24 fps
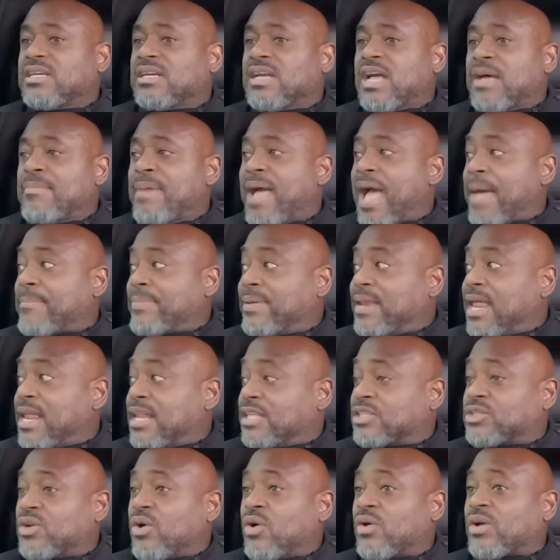I'm happy that
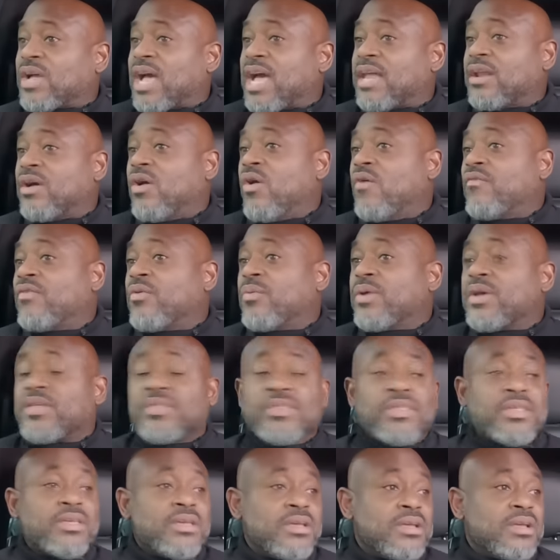it's all kind of over with
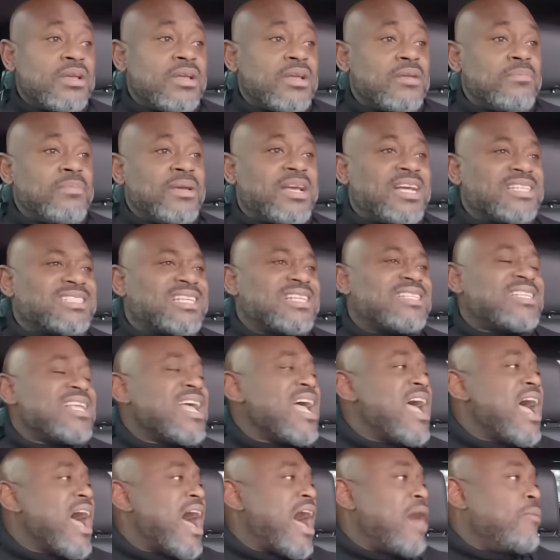because it,
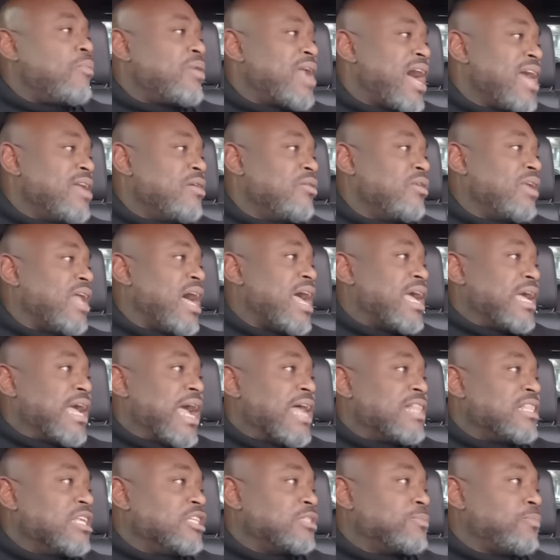what I don't like
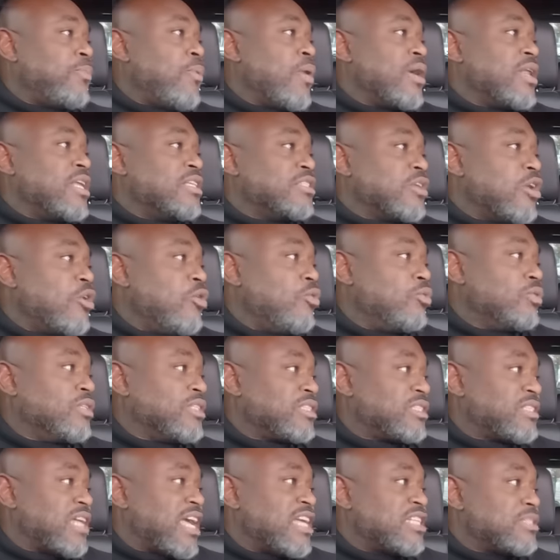at this point is older
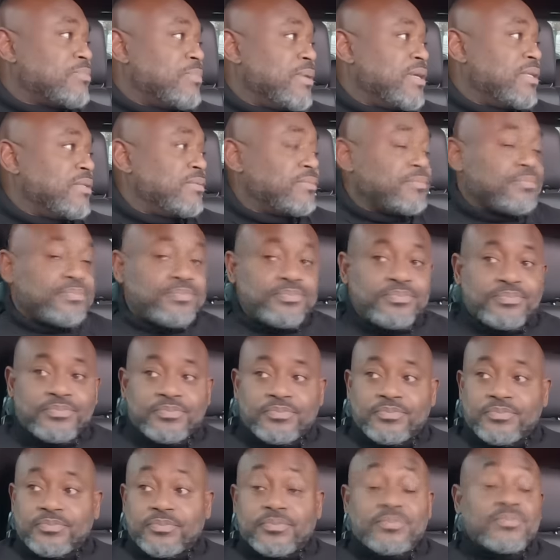statesmen. Yeah.
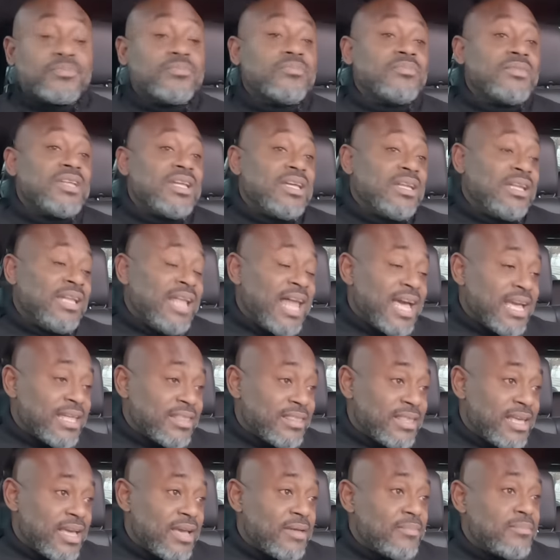Like
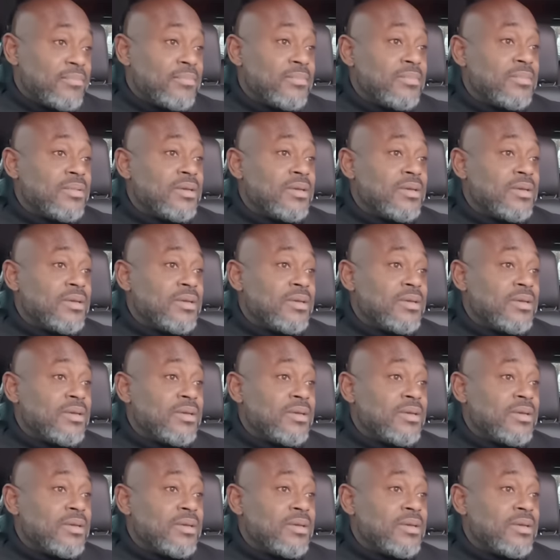them.